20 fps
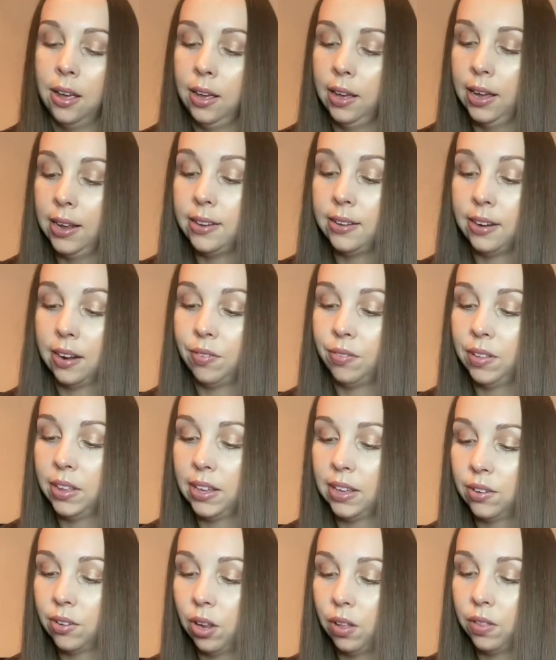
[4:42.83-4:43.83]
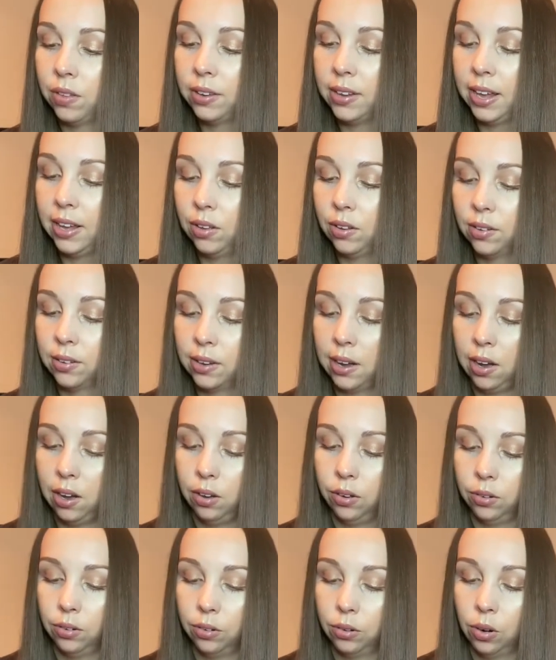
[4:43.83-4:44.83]
It definitely gets all the tangles
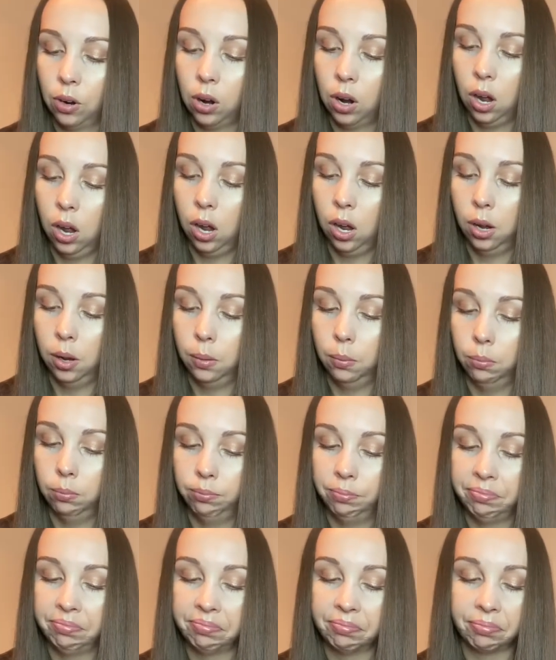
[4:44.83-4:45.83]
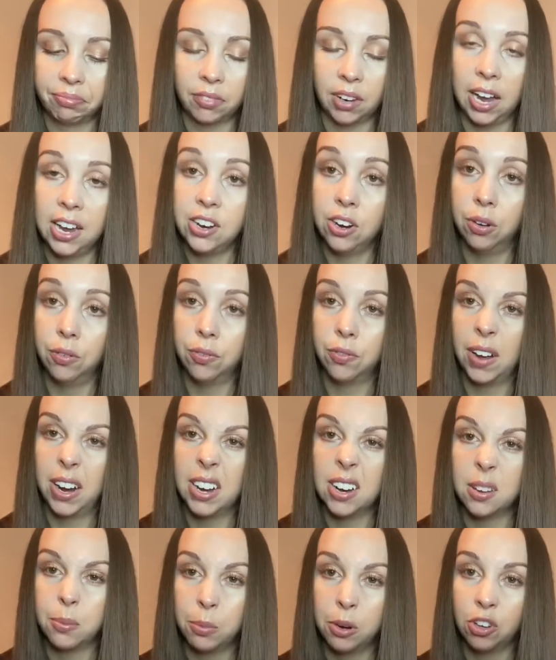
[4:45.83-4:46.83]
out. Um, I don't find
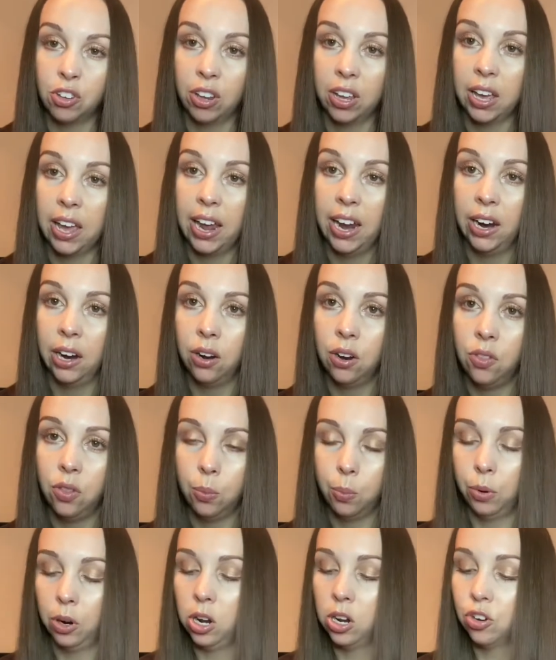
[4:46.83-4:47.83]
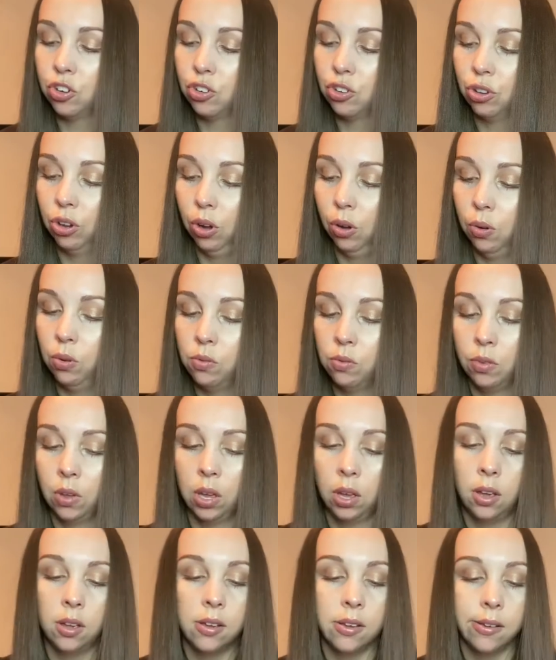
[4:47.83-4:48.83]
as much like hair in the brush. So
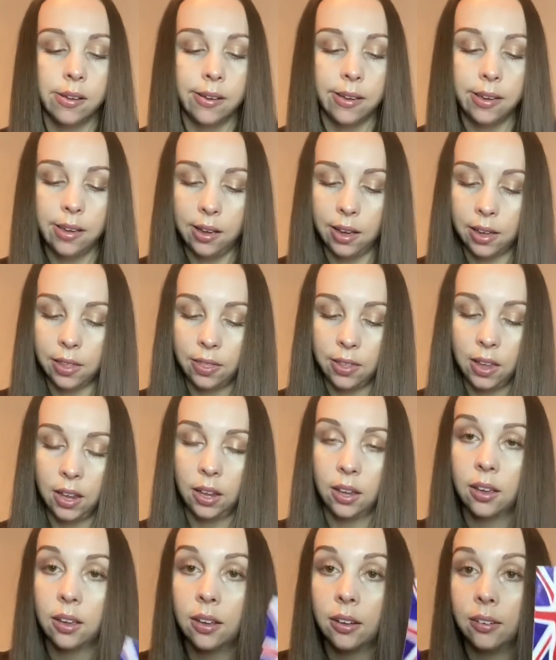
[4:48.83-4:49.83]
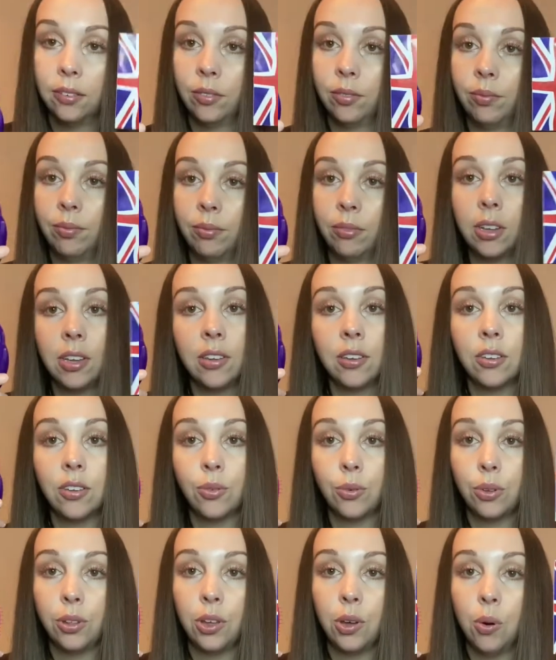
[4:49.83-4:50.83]
yeah, I think this is
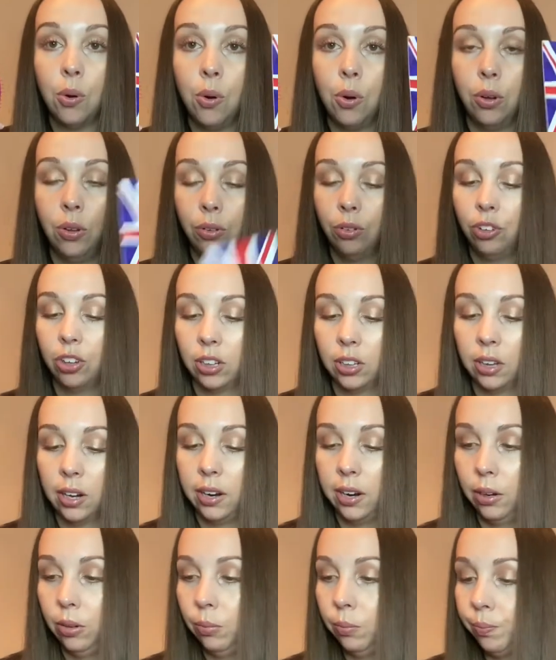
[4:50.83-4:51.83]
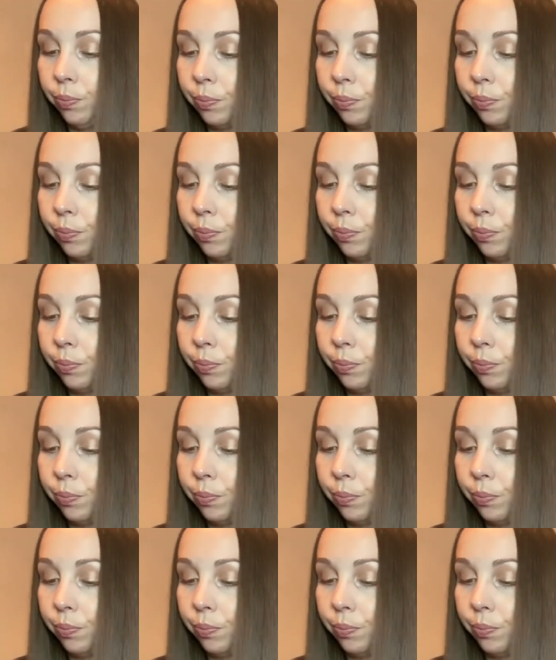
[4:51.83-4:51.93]
really cool. Check that out.